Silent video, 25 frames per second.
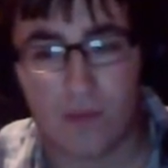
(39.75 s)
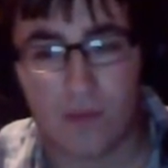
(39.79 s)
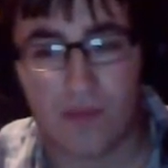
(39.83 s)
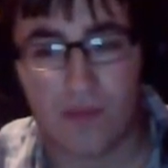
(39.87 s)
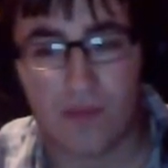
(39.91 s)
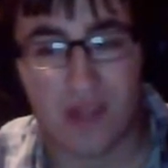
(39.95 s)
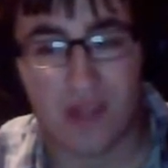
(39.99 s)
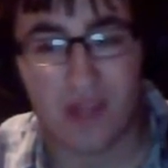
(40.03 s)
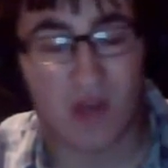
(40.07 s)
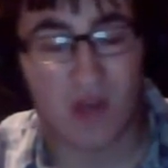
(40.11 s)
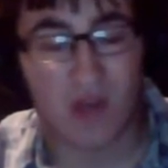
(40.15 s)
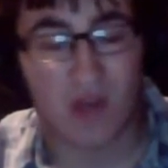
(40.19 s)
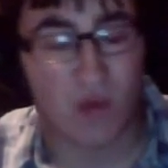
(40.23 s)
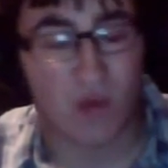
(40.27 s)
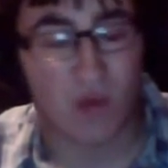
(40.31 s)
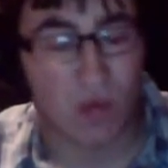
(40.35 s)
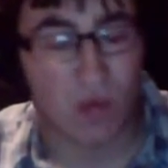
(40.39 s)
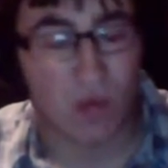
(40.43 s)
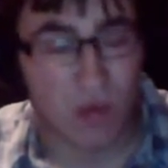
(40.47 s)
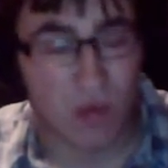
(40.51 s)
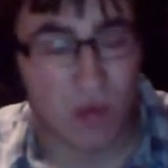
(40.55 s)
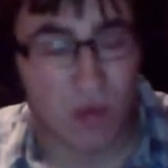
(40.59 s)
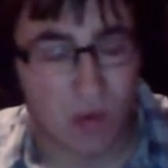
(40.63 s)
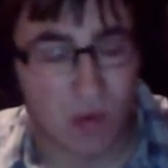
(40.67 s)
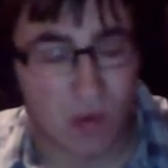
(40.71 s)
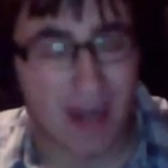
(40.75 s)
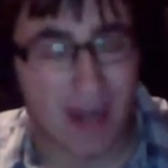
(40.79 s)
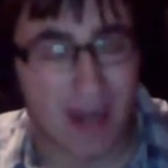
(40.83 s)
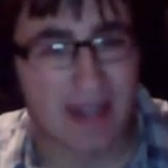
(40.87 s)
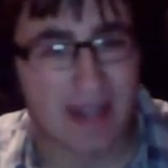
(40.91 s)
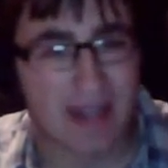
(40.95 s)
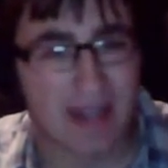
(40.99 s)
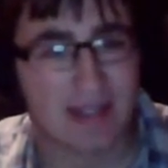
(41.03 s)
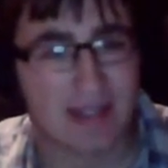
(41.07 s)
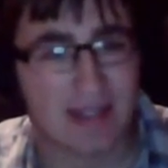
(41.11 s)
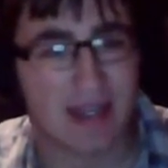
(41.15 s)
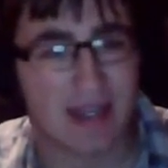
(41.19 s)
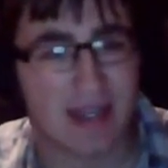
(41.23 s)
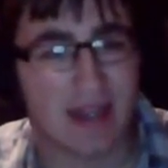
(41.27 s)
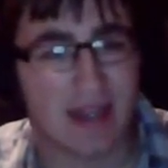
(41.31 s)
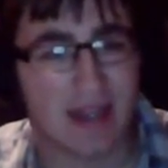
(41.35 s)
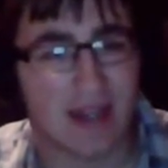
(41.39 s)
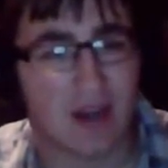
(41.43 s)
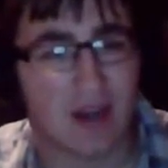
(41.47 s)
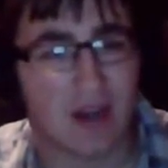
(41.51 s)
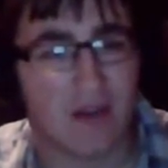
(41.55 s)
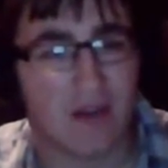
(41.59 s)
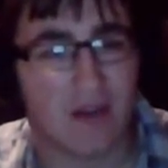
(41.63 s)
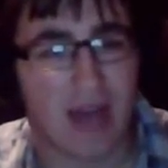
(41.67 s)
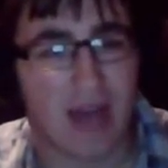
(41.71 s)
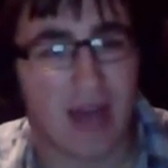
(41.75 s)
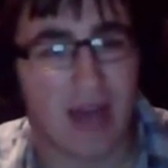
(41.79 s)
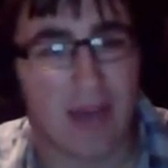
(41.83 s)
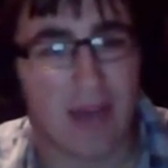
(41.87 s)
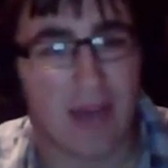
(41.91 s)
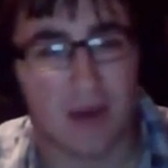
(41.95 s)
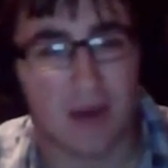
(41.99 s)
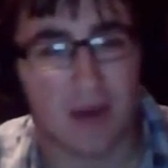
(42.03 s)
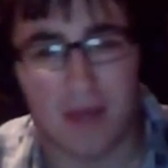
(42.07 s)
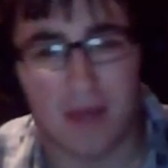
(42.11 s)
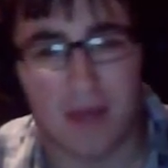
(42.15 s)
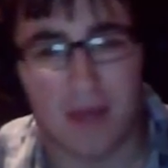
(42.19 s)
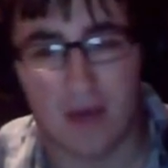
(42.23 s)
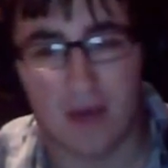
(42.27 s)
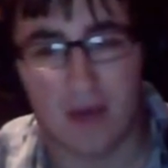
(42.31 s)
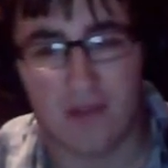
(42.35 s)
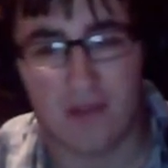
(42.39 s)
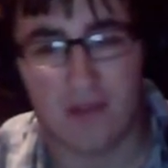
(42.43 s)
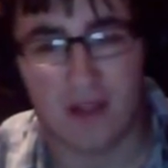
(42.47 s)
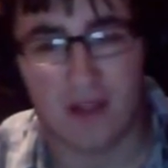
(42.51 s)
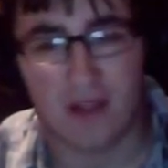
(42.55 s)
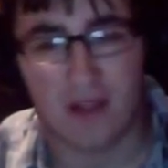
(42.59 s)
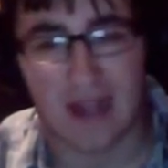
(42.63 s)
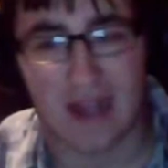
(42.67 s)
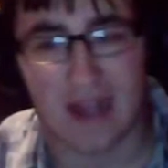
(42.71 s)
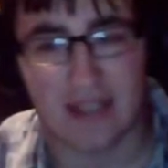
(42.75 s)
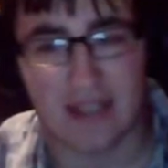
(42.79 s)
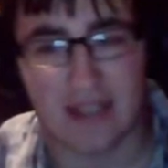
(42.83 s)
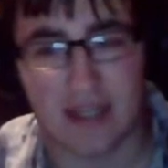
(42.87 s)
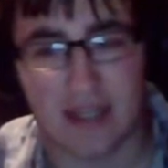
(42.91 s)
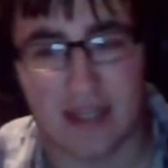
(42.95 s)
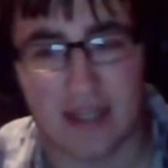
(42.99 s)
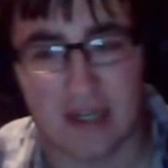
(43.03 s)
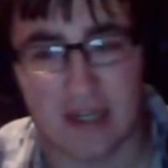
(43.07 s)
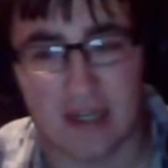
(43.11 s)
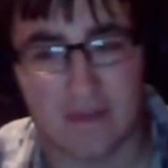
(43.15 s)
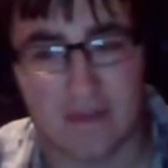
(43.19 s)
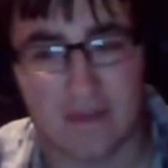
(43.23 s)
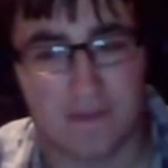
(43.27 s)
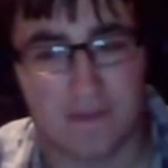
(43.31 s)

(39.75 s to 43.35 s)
the greatest thing that could have happened to me over the last year.